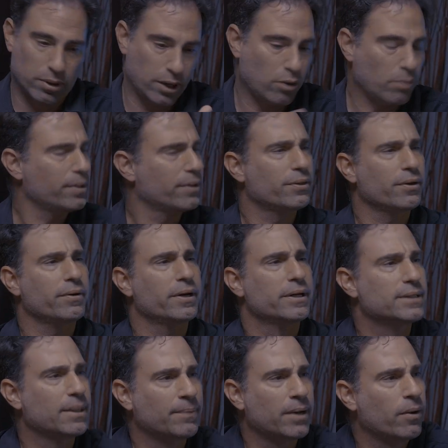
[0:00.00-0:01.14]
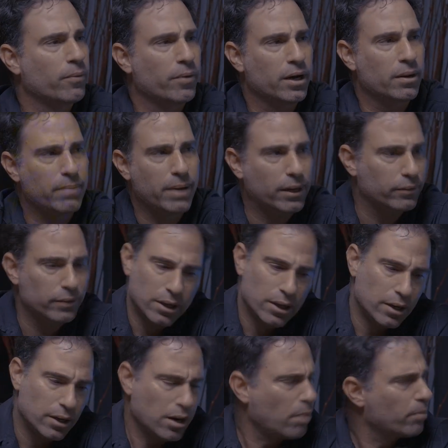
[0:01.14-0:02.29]
and I hope that there is. I'm not worried about
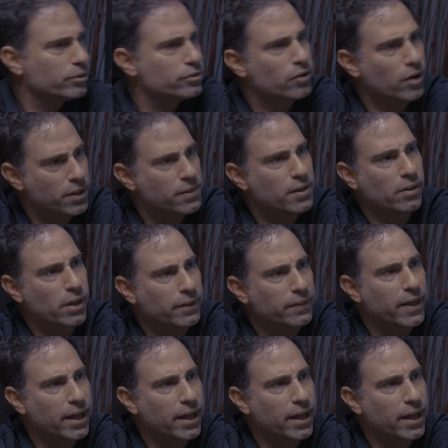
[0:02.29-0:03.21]
numbers or anything like